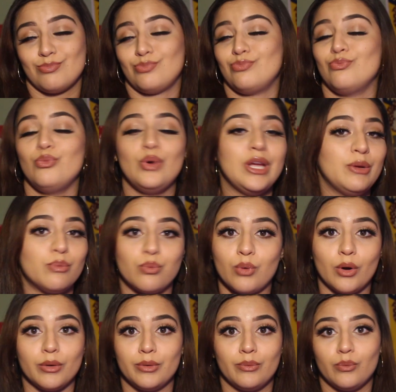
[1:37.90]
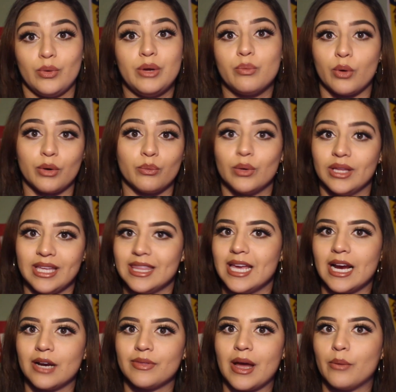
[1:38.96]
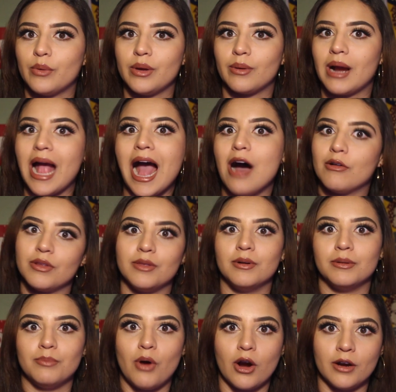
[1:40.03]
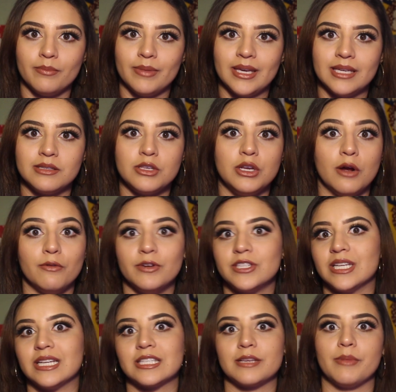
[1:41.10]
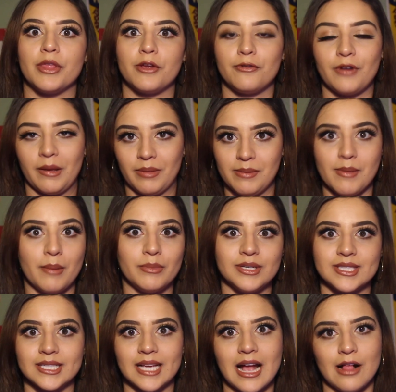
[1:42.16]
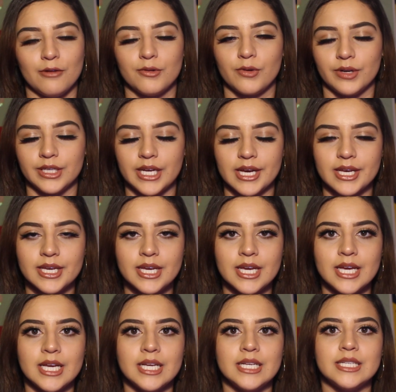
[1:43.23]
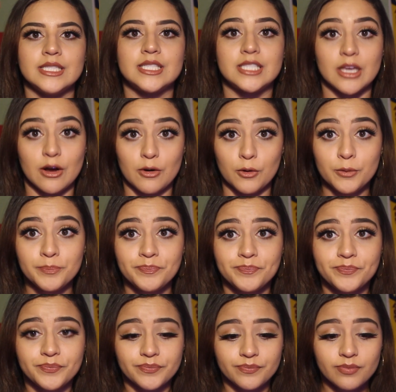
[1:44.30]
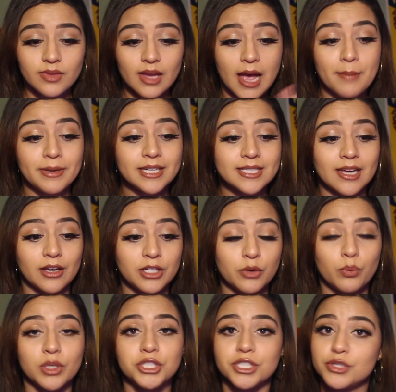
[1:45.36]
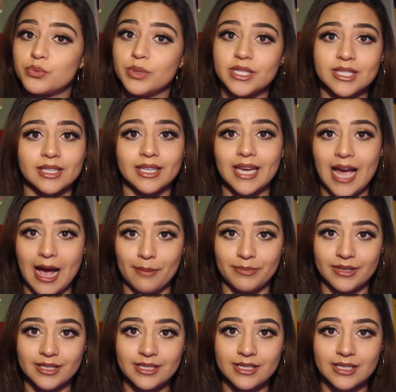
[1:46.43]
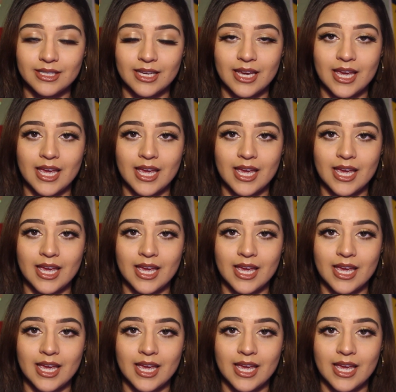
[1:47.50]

we weren't really there, that we were out of the apartment, you know, visiting some other family members in California. So I'm going to tell you what just recently happened